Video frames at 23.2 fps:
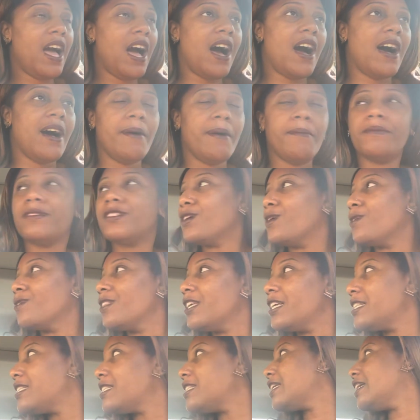Um, so
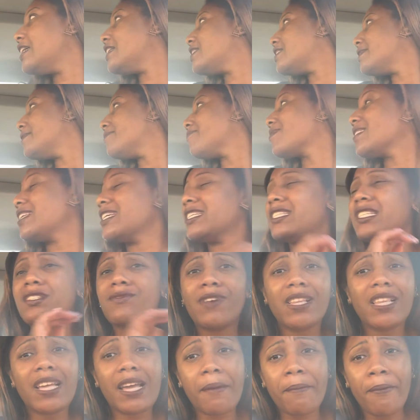this is this is
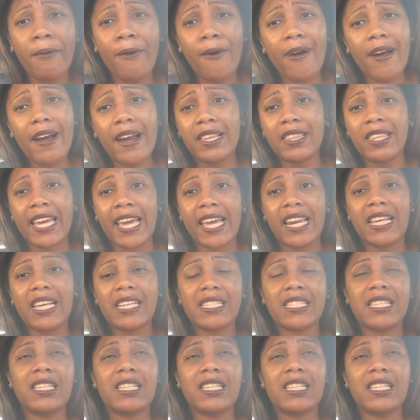really important, ladies.